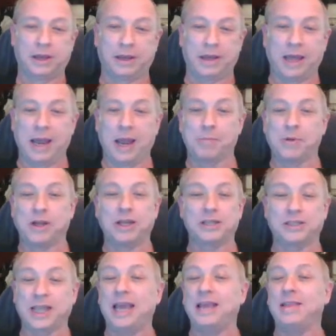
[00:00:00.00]
And I'm going to
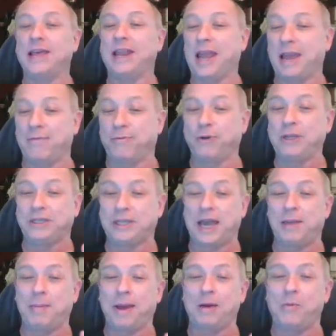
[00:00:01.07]
say that every
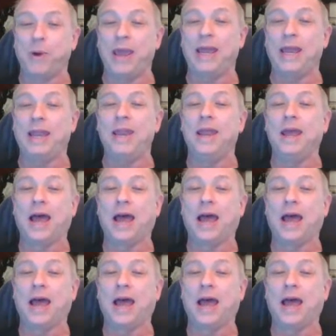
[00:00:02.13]
time I win,